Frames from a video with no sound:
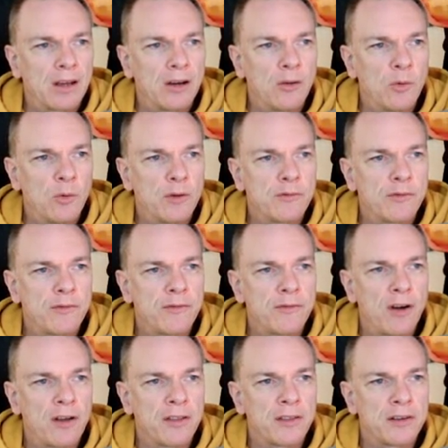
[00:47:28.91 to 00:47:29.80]
A word for
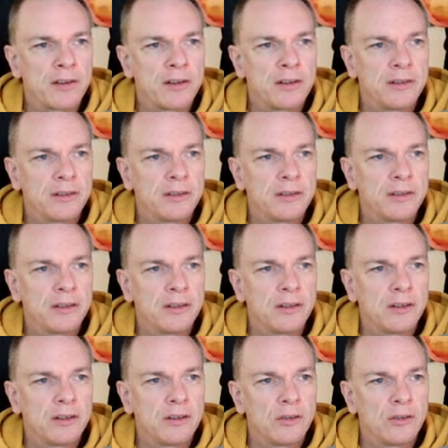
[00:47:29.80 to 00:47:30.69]
father
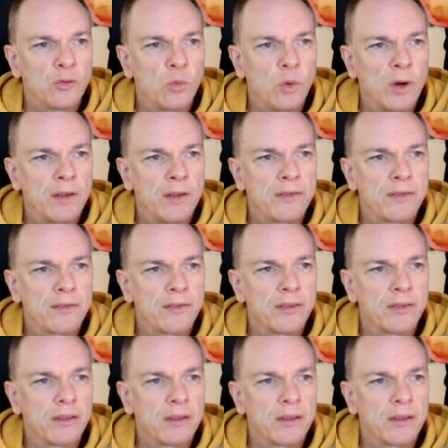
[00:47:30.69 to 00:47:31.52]
with